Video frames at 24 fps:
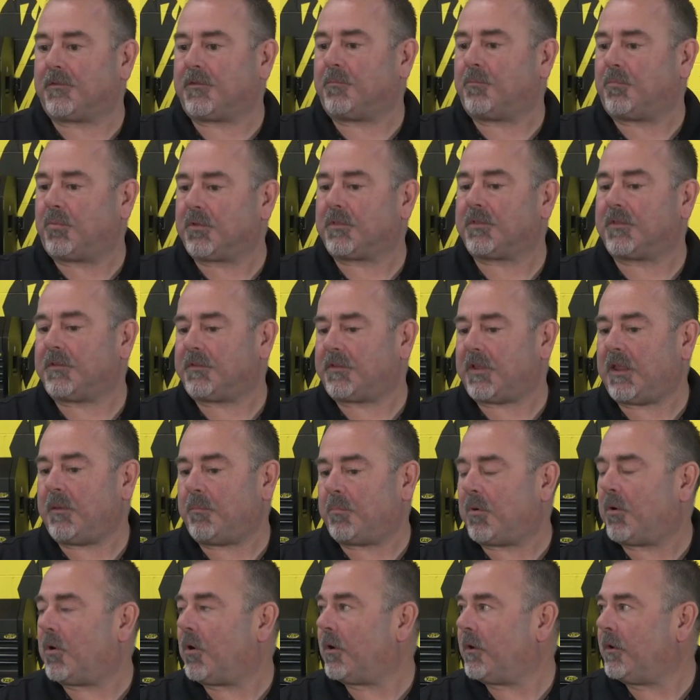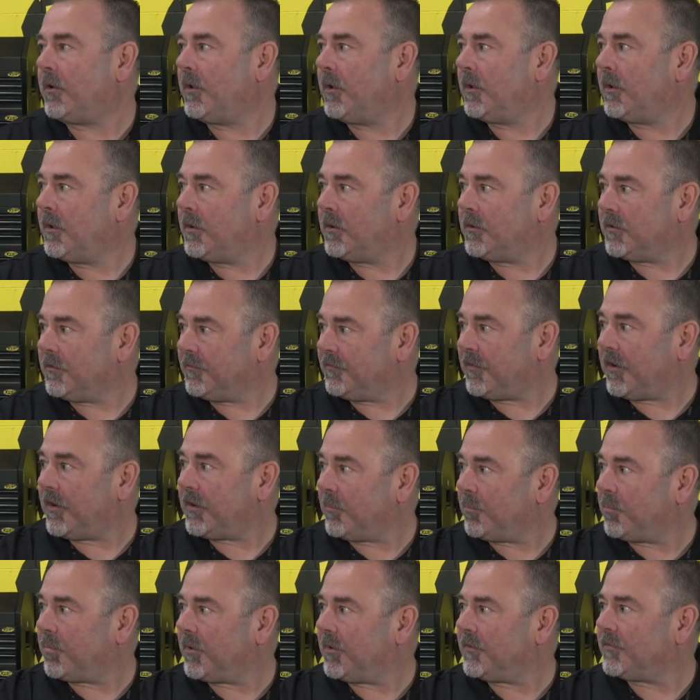and put the tape on to
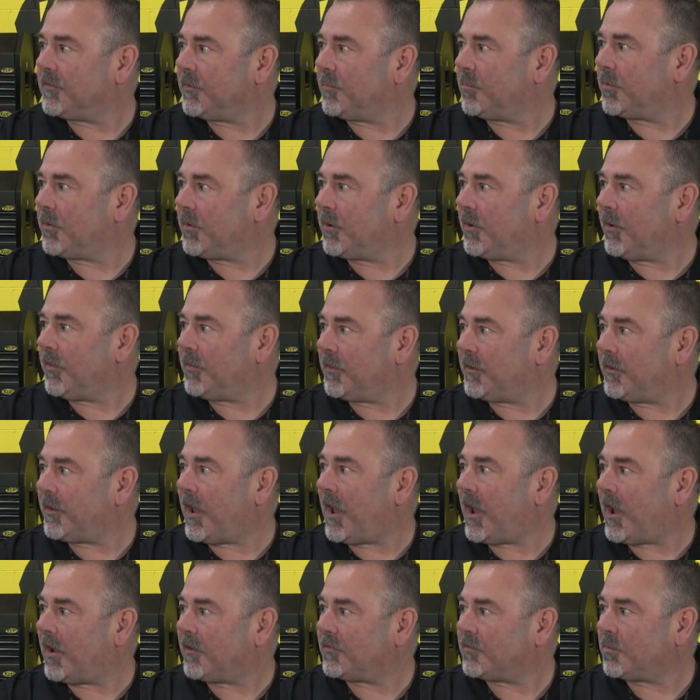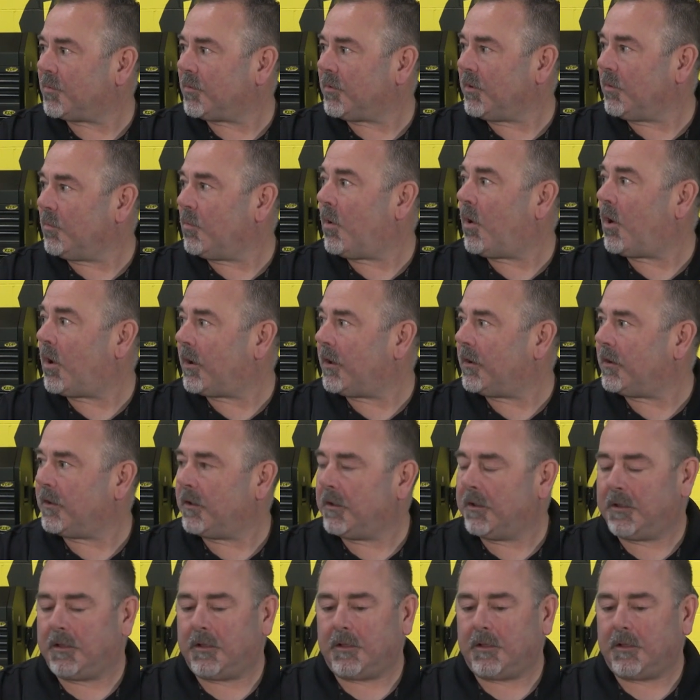find a place to put it on the dash where you want it